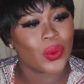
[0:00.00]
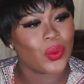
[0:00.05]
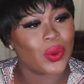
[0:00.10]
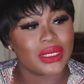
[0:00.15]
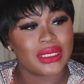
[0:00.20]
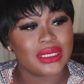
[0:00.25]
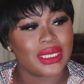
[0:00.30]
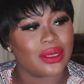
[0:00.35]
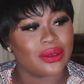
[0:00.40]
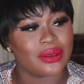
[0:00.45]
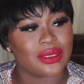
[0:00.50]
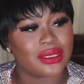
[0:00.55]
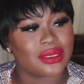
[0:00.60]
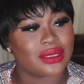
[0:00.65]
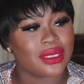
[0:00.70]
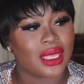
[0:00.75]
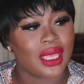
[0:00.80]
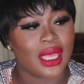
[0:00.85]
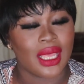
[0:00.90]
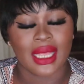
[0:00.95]
What
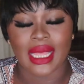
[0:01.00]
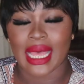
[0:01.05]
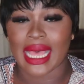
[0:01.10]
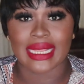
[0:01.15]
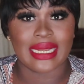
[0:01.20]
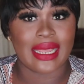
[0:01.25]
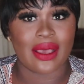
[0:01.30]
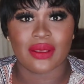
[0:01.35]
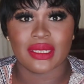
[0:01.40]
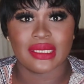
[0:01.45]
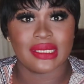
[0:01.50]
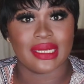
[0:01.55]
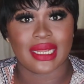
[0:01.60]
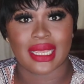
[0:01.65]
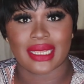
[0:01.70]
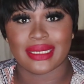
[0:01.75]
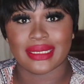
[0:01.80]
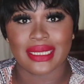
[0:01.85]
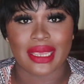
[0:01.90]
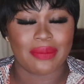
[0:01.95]
else? And that was the
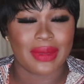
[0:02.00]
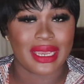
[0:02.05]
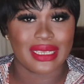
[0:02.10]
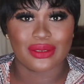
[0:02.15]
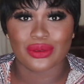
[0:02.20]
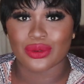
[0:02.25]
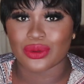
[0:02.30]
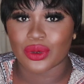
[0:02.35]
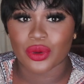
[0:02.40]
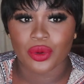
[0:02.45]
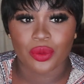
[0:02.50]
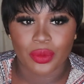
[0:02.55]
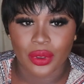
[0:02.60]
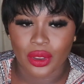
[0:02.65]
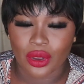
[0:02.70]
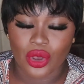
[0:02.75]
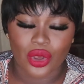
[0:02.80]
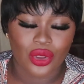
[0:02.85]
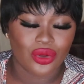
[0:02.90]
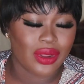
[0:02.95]
last time I took
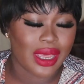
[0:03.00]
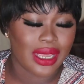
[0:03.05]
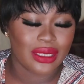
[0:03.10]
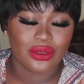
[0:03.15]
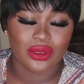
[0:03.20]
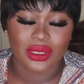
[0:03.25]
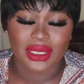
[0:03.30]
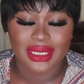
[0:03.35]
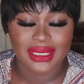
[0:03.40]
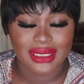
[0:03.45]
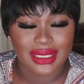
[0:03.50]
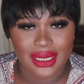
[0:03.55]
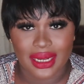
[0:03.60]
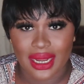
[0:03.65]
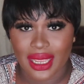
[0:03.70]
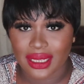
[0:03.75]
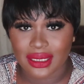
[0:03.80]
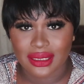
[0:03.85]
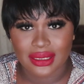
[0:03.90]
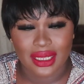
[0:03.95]
milk. Although I took it
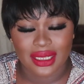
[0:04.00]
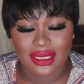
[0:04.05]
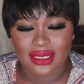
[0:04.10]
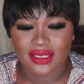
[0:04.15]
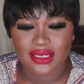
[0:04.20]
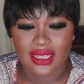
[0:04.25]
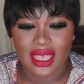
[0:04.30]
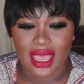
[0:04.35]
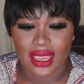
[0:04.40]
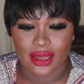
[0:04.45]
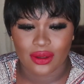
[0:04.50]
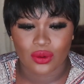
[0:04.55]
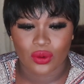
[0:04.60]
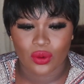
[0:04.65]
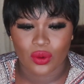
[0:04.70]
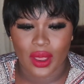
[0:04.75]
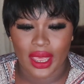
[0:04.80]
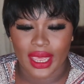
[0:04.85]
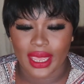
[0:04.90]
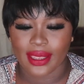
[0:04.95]
in excess, I
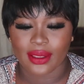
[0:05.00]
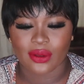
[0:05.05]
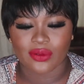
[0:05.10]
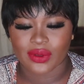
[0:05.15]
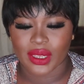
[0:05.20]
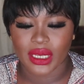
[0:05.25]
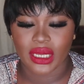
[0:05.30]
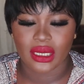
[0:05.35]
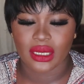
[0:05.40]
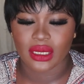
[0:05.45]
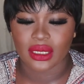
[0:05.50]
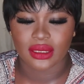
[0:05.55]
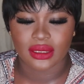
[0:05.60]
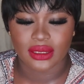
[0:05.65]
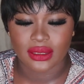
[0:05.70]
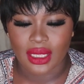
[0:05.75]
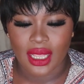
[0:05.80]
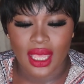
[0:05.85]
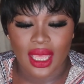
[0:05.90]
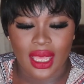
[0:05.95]
know I overdid
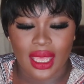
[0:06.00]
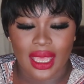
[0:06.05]
it.